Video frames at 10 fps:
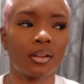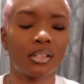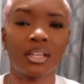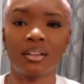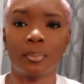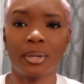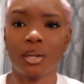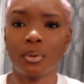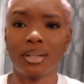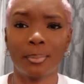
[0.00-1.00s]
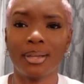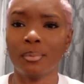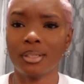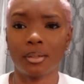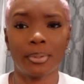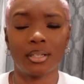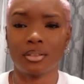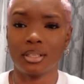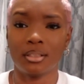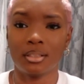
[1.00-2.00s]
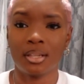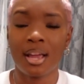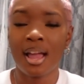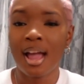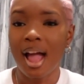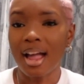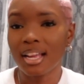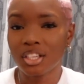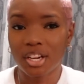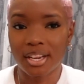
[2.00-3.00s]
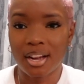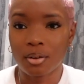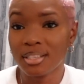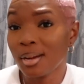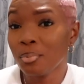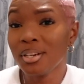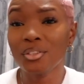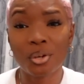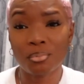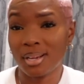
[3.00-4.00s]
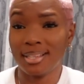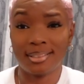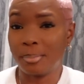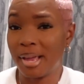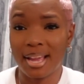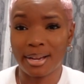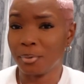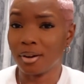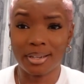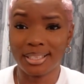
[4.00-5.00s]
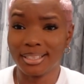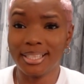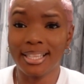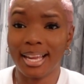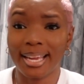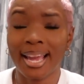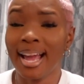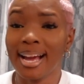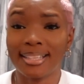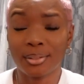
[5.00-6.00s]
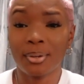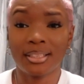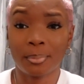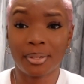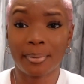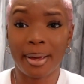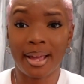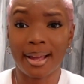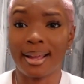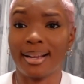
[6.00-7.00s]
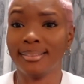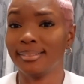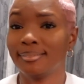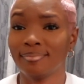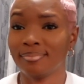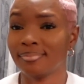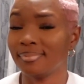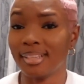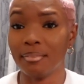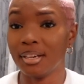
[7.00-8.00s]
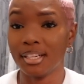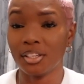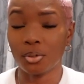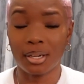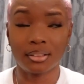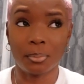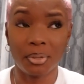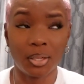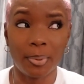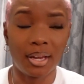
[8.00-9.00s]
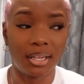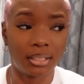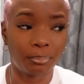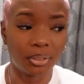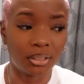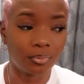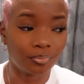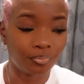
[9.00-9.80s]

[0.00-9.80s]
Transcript: Instead of the mini one. The mini one don't make no sense. I gotta check it out because I really don't like the bag regardless. Like, I don't like the big bag and I definitely don't like the mini bag, but